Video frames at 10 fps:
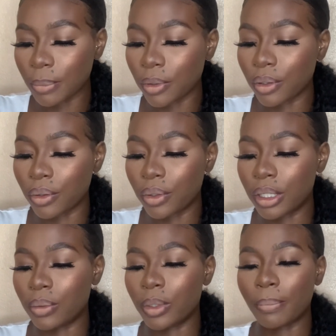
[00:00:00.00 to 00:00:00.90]
I'm gonna go
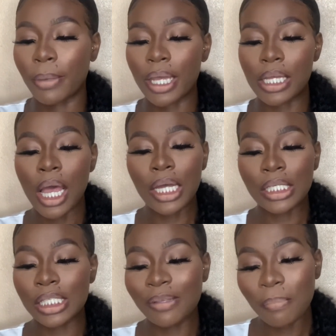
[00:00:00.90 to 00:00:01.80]
in with my
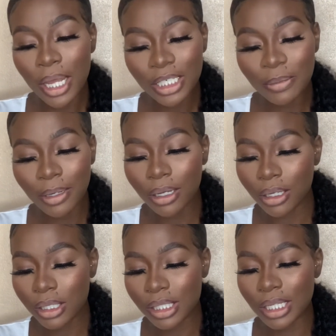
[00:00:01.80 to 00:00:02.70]

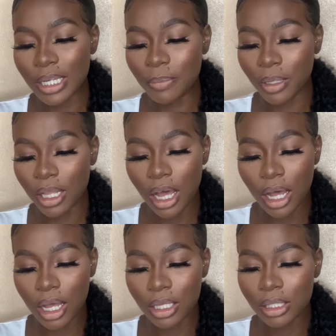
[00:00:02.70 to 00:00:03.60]
Smashbox lip
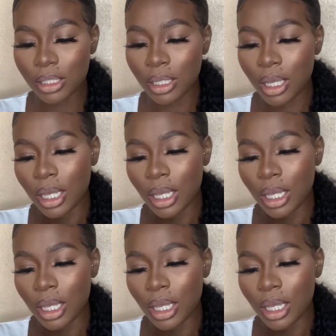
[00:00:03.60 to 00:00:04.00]
gloss